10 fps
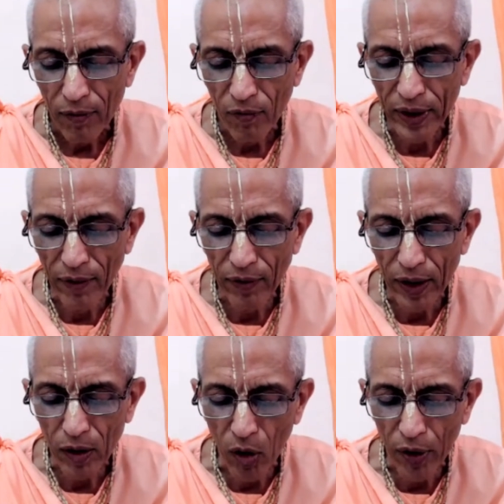with
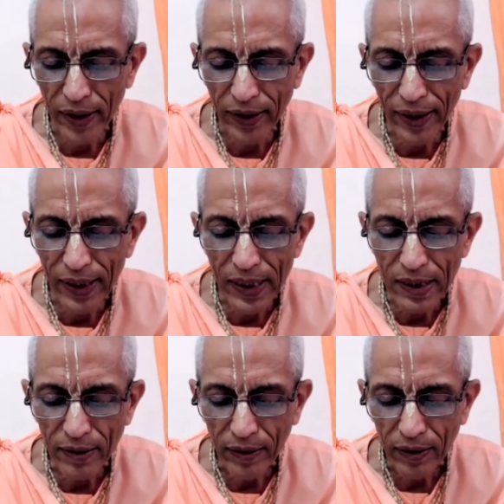our
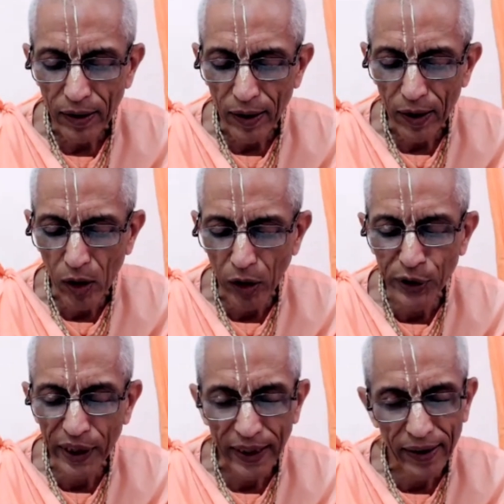ordinary
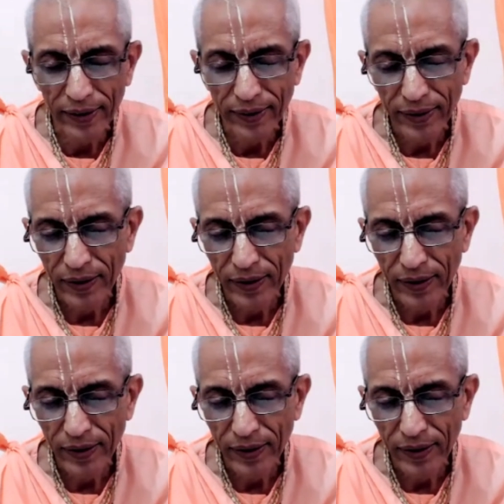logic.